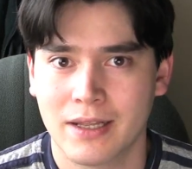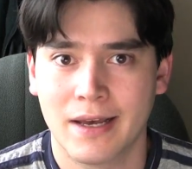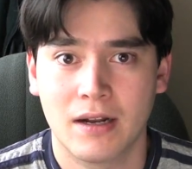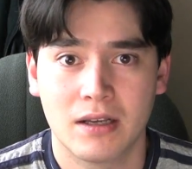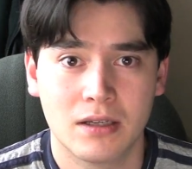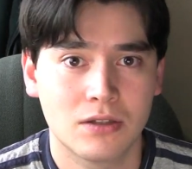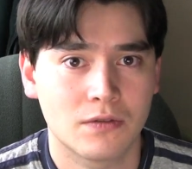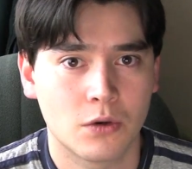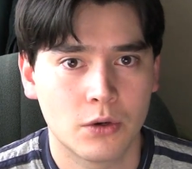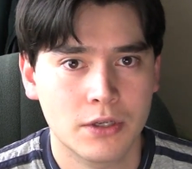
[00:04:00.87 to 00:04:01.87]
and that is, of
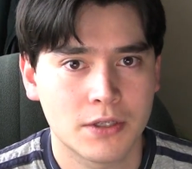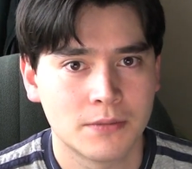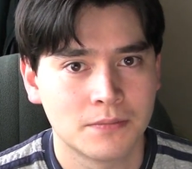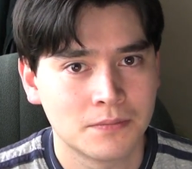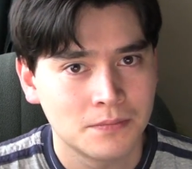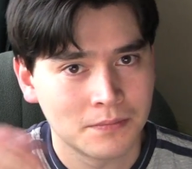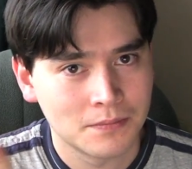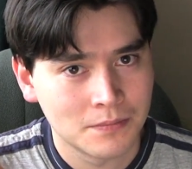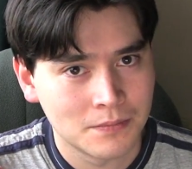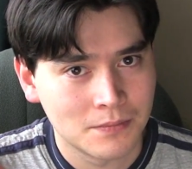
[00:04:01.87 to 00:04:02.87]
course,
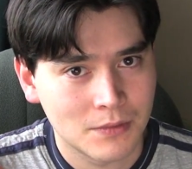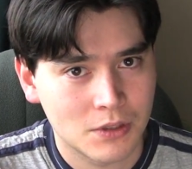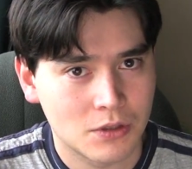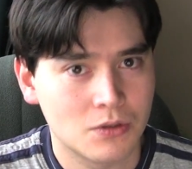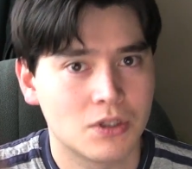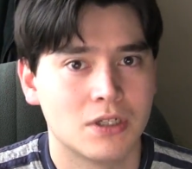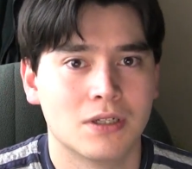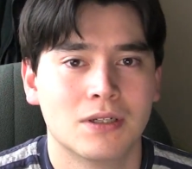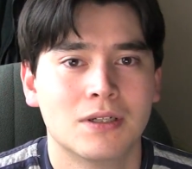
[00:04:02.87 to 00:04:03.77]
sushi.